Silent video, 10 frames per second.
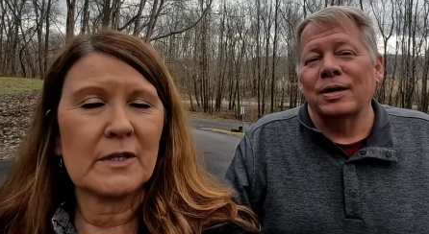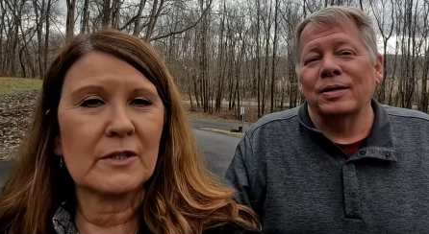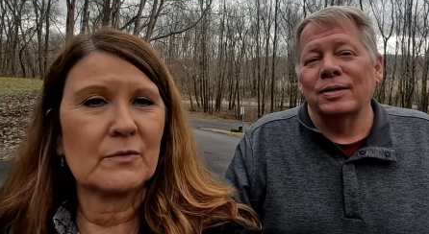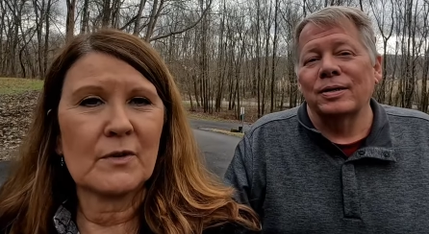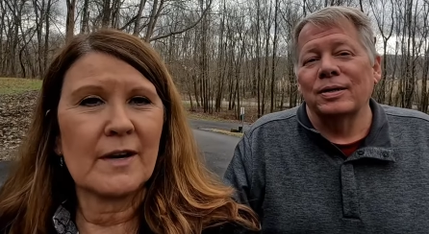Speaker 1: you
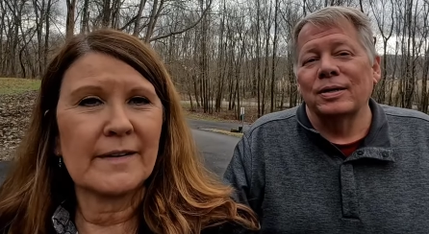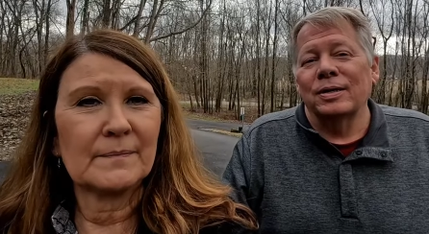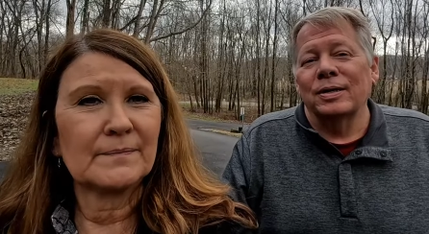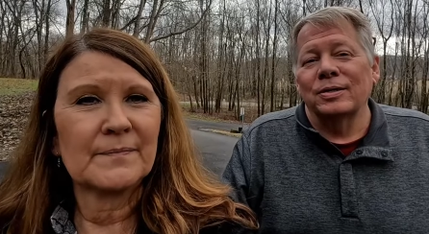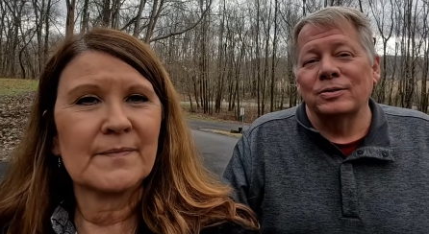couldn't ride
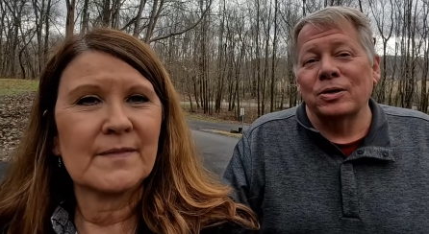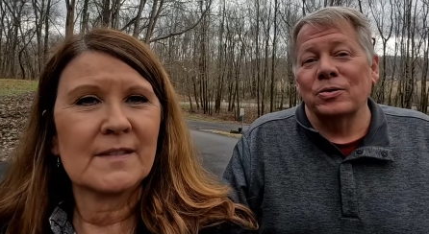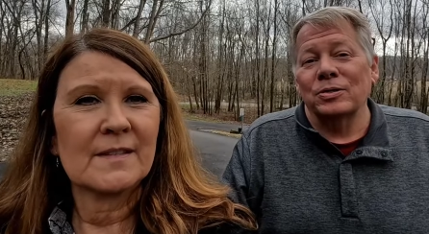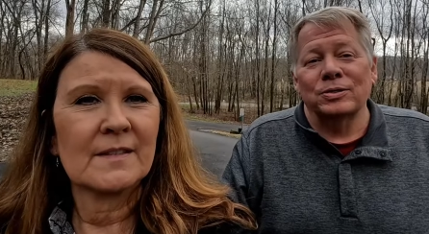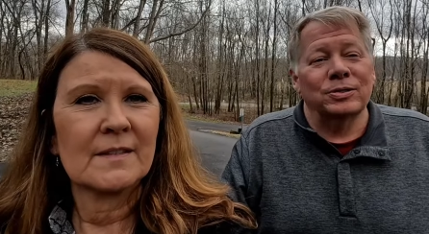them. So
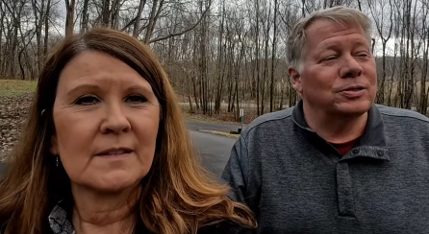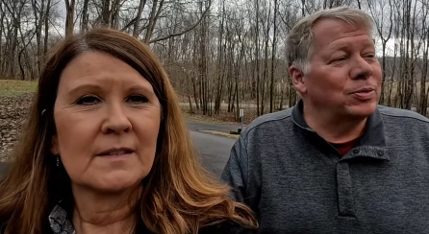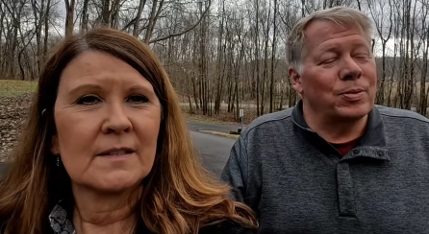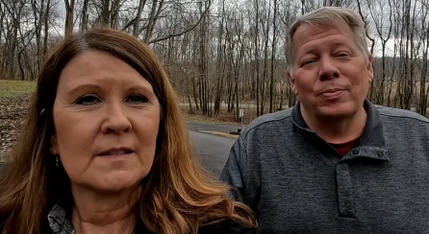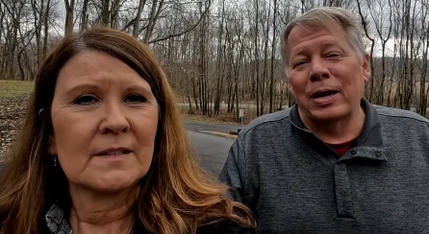this is
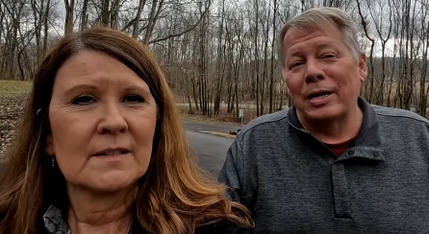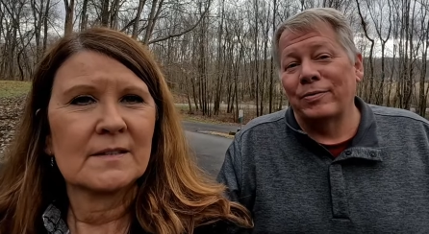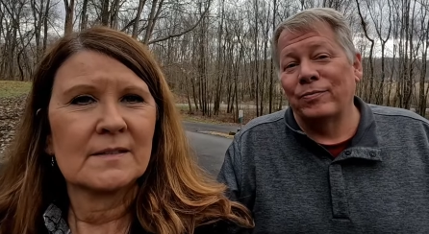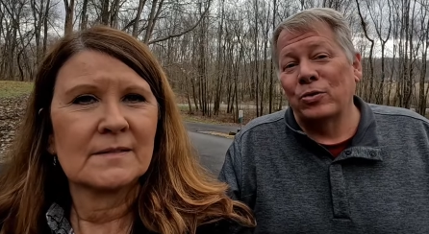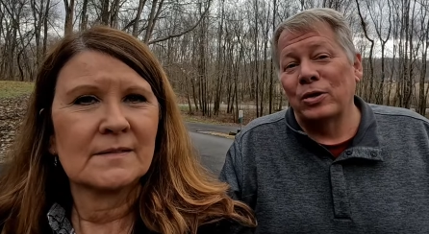my
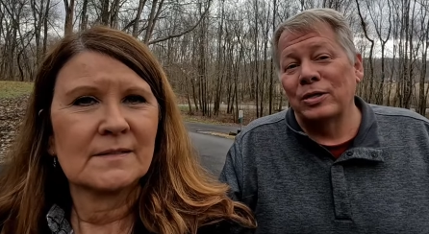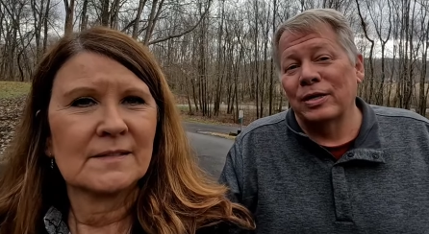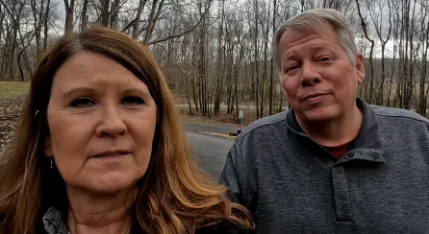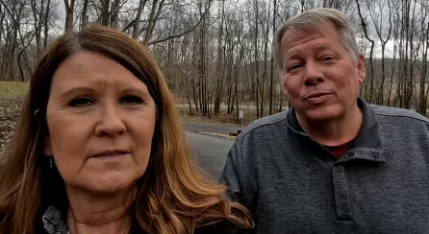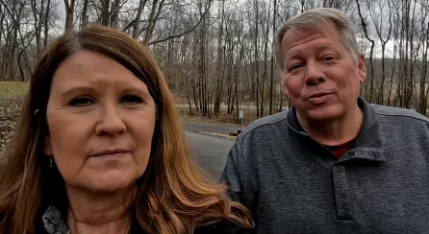maiden voyage
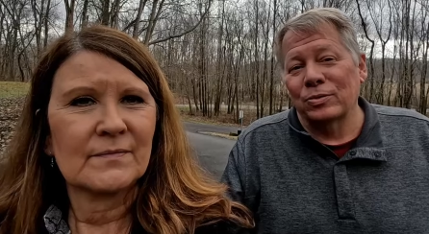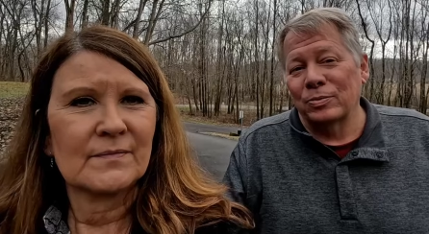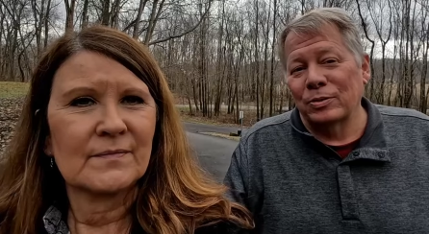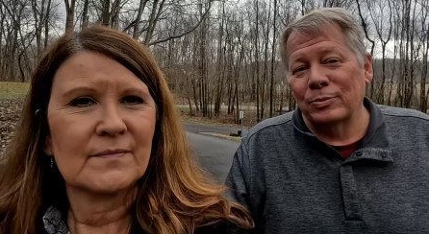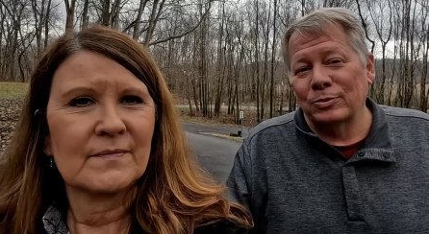after
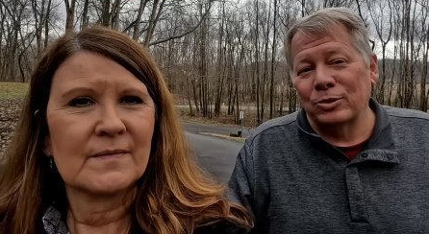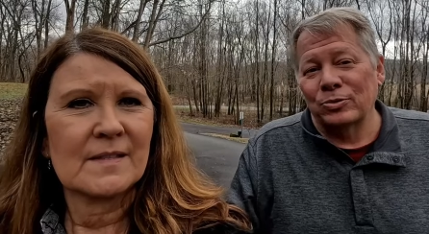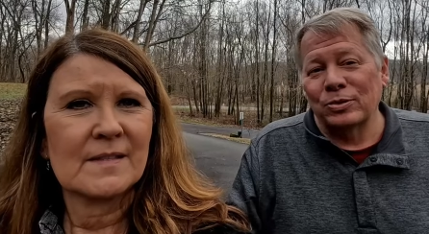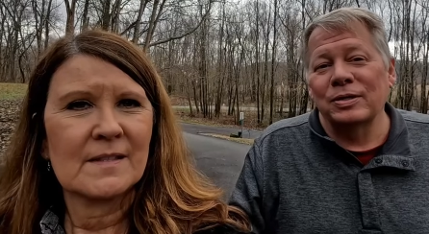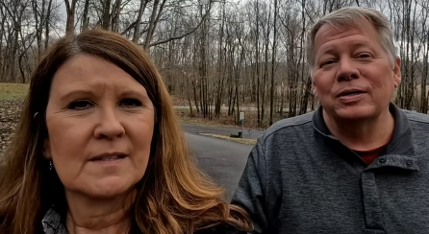hip
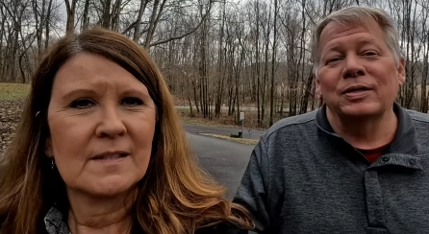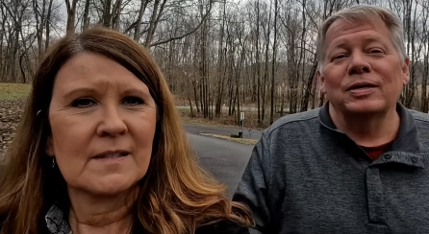surgery.